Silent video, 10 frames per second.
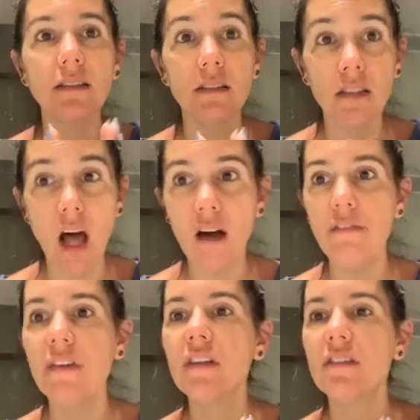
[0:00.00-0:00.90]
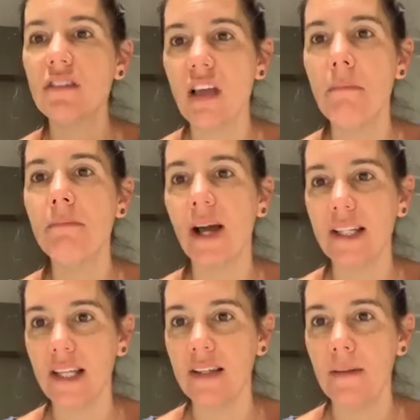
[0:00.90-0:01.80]
love
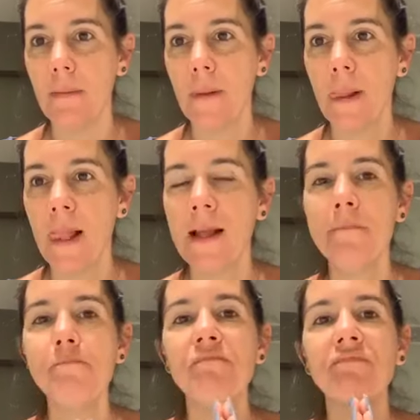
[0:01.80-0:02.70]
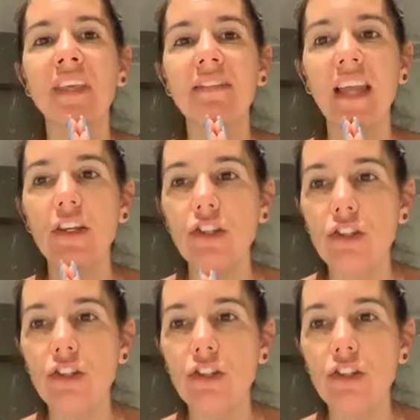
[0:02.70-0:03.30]
somebody that